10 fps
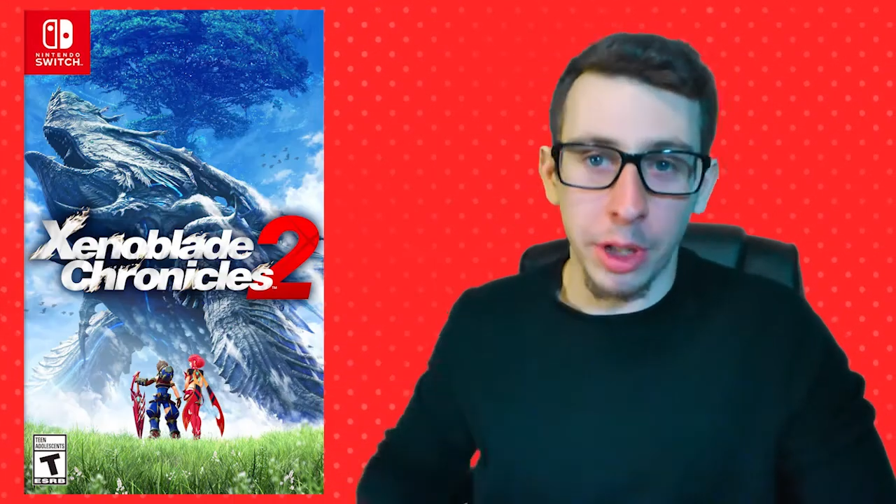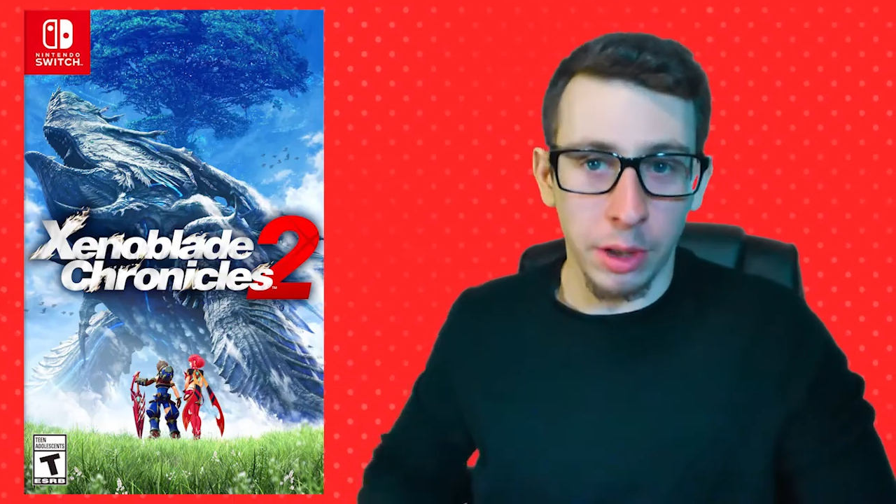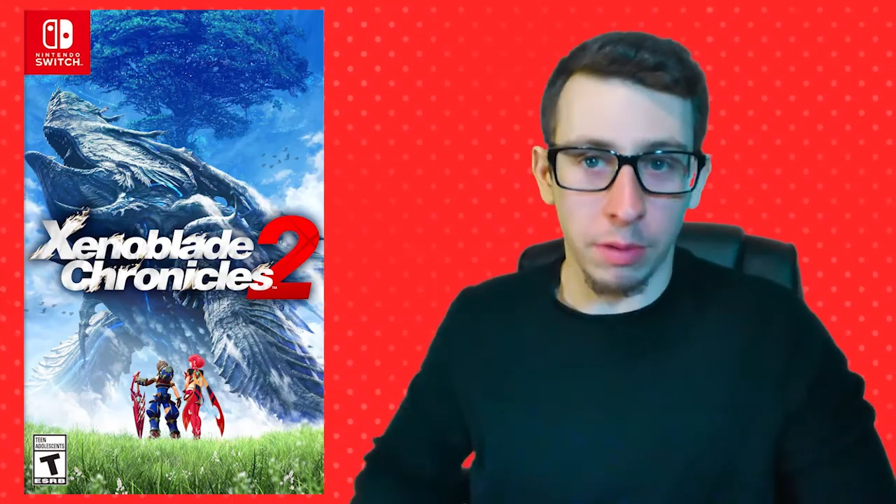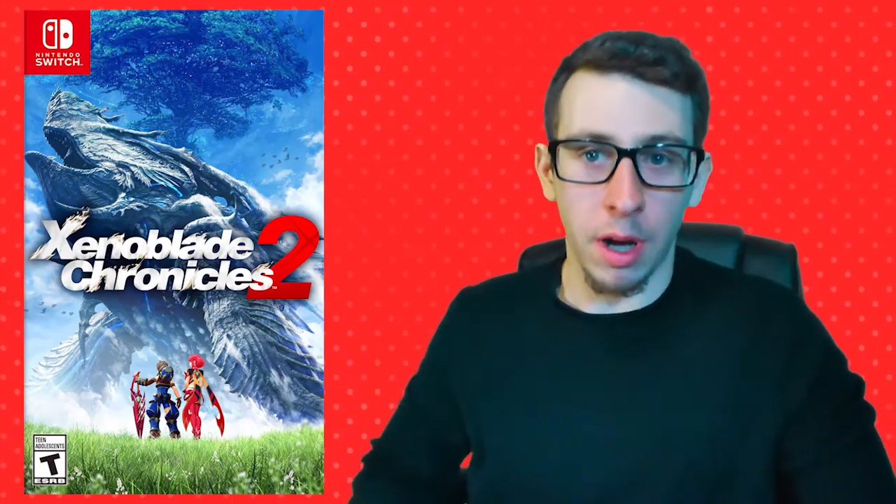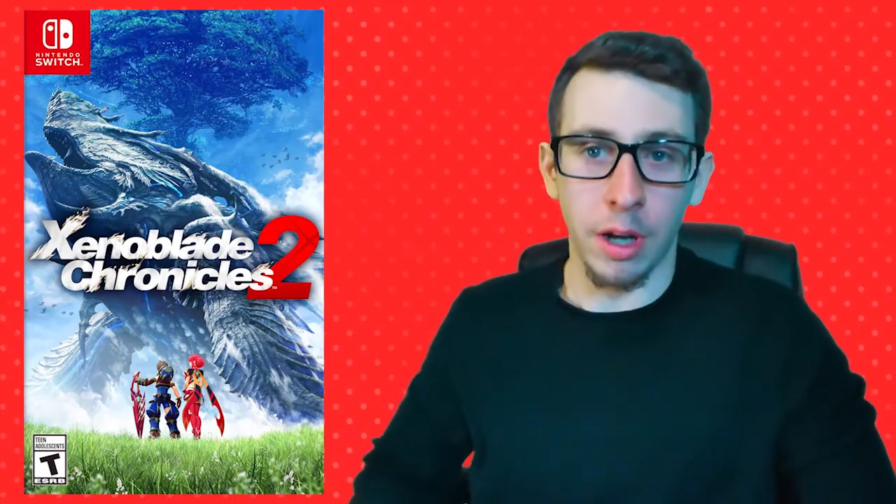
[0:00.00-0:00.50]

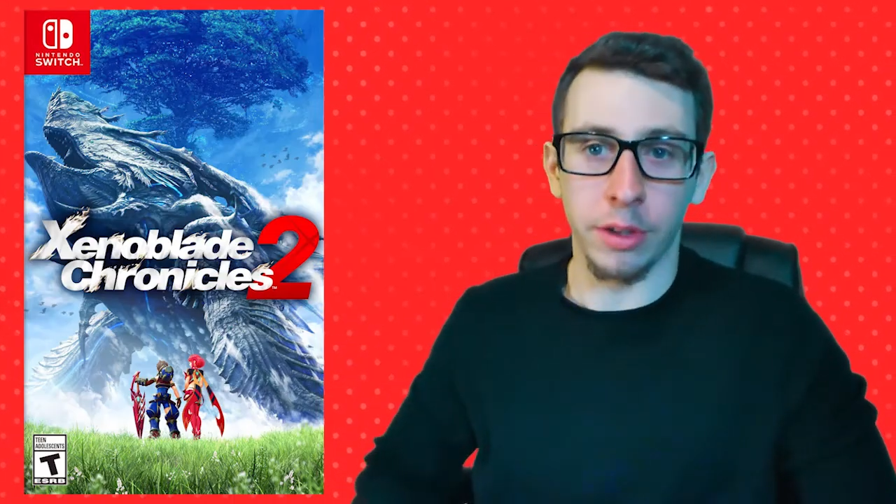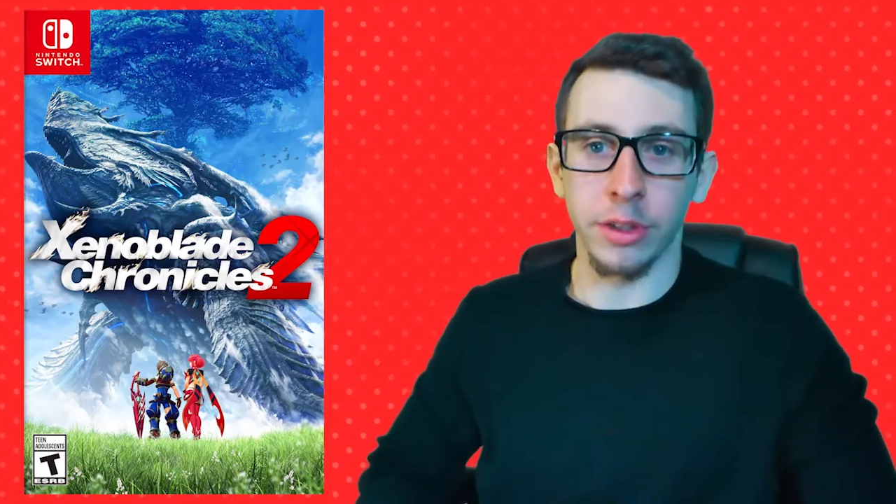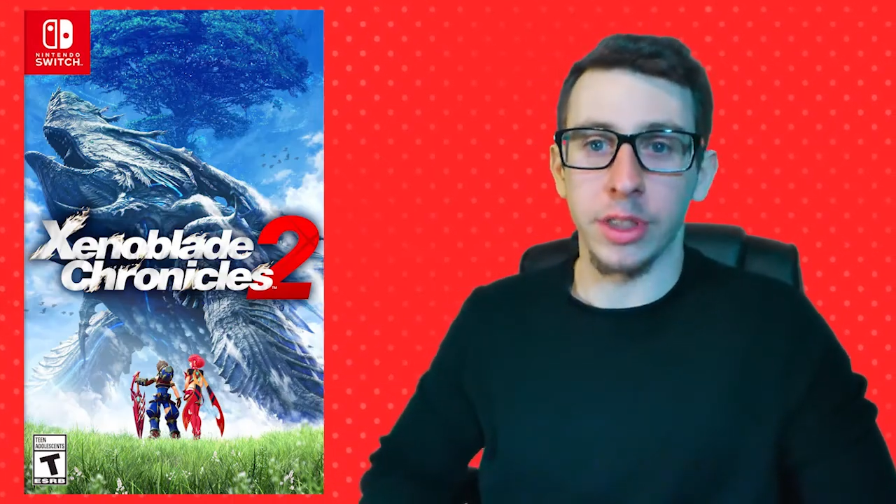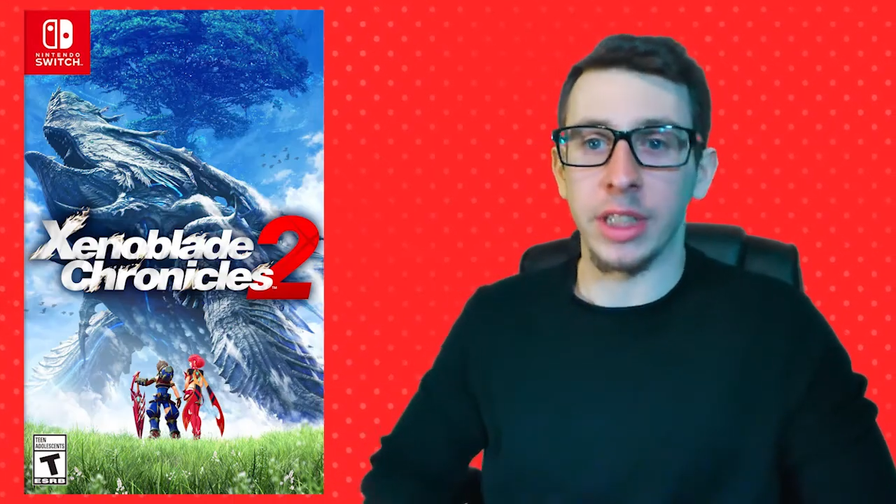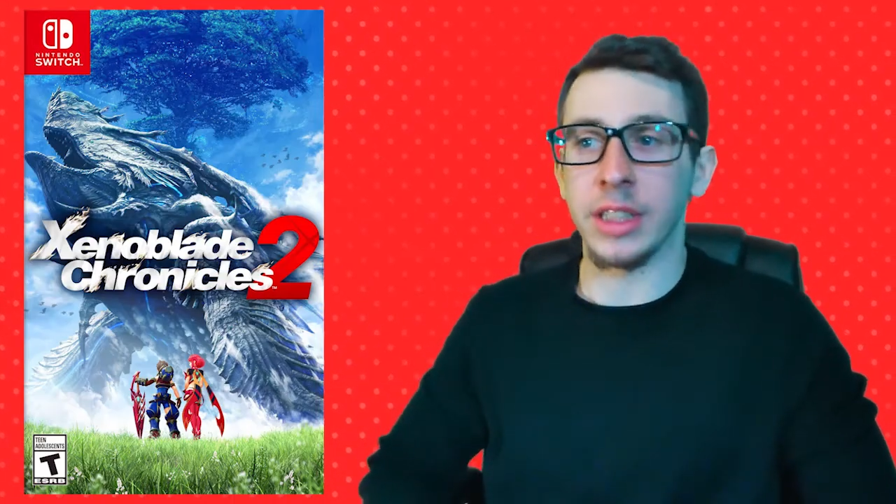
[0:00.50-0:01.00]

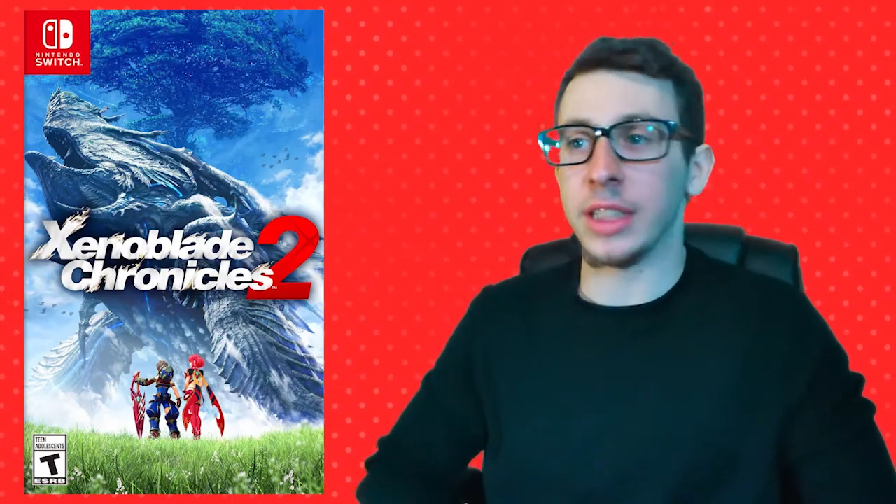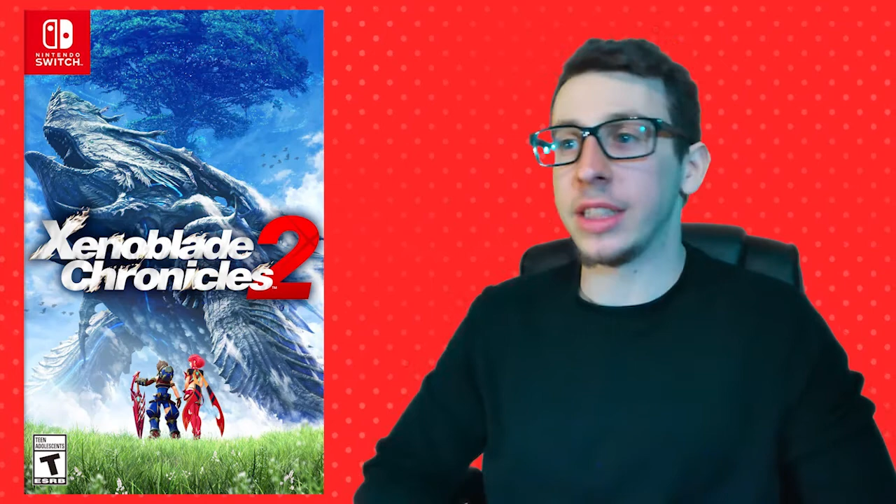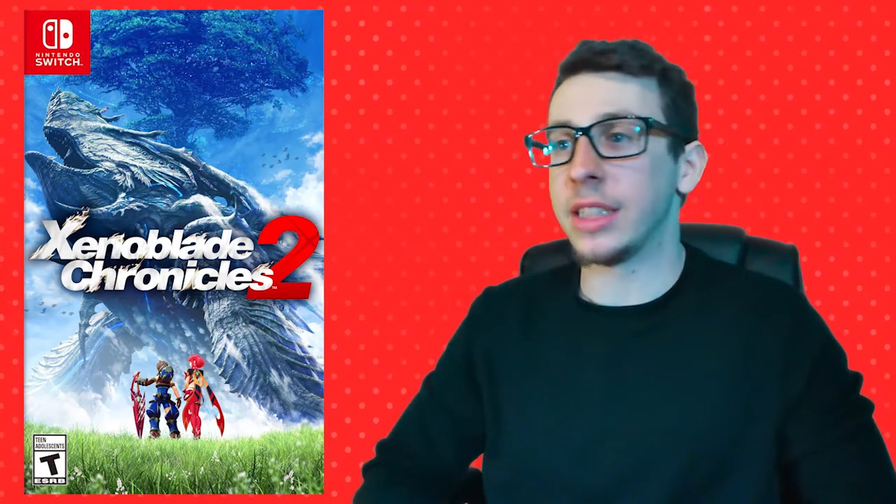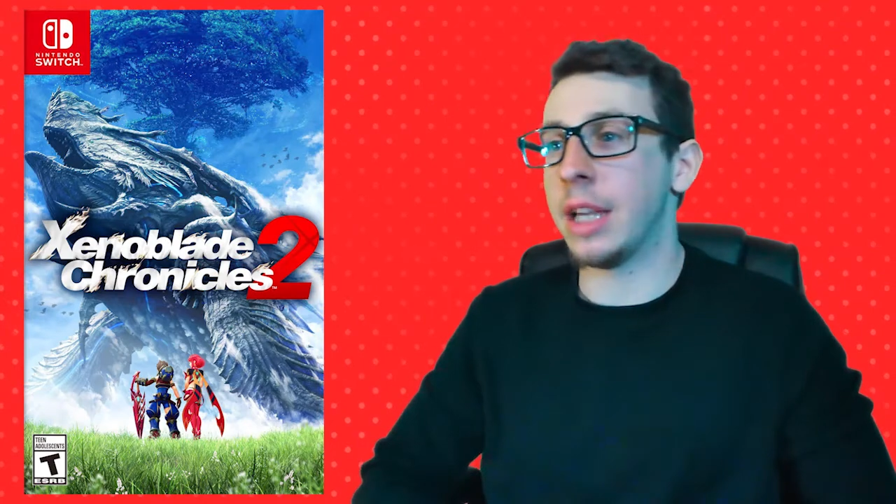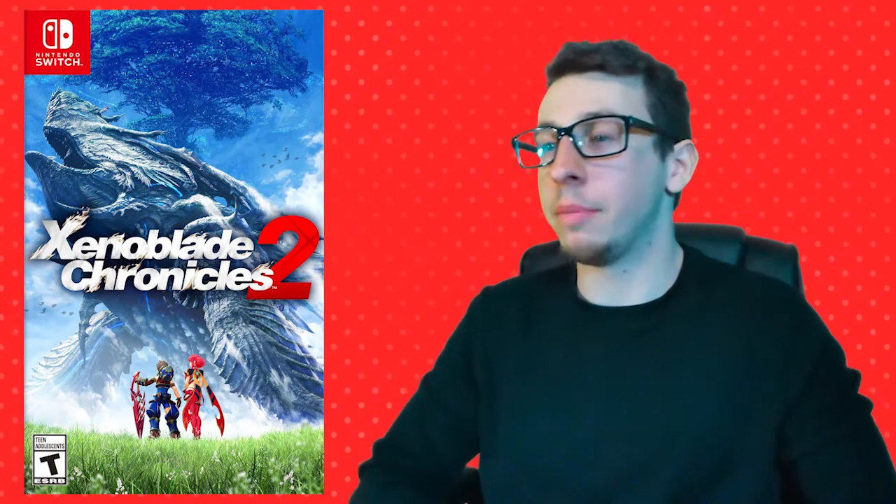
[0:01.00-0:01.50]
Chronicles in
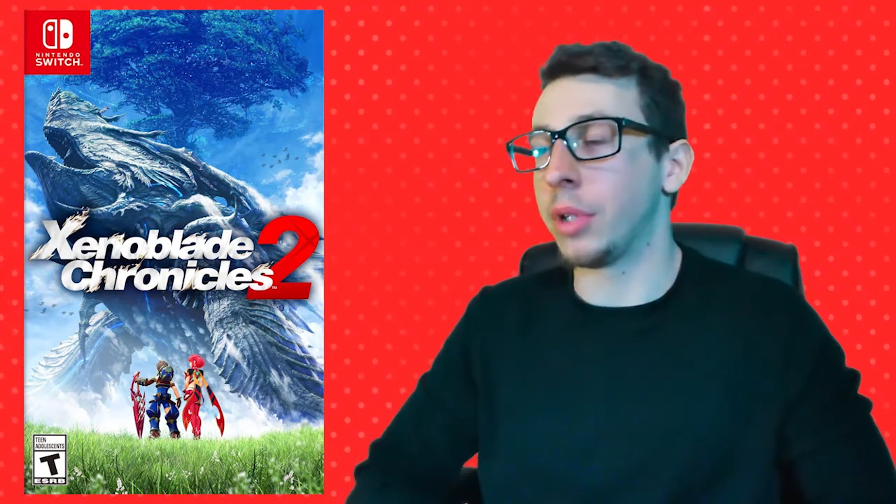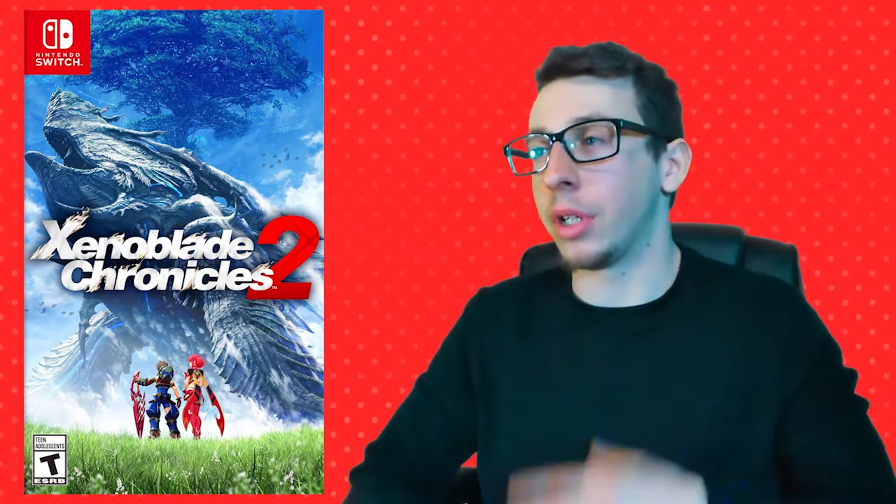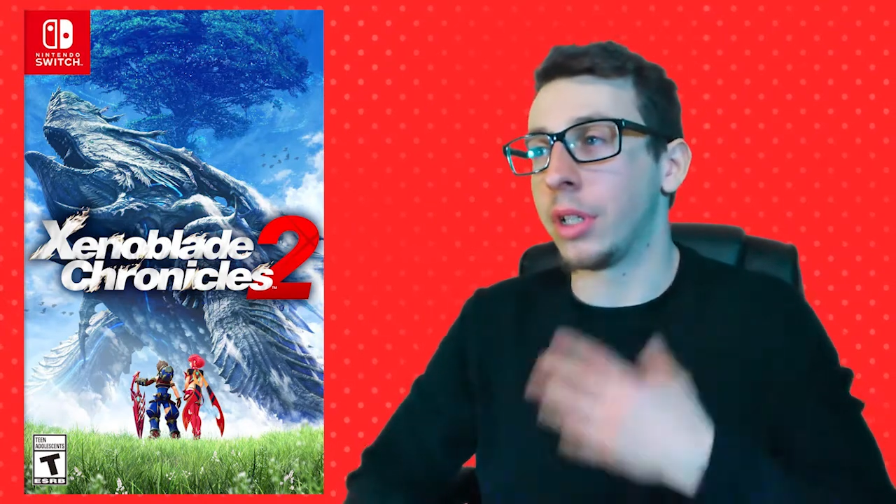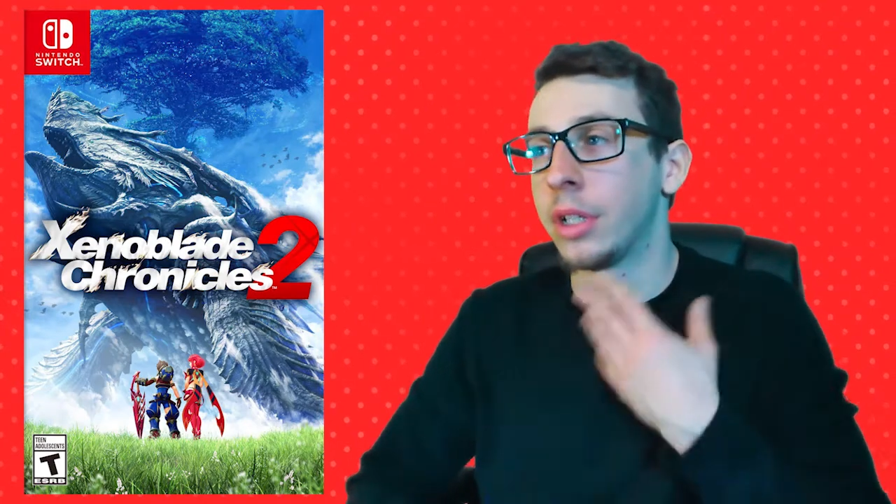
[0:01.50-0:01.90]
December.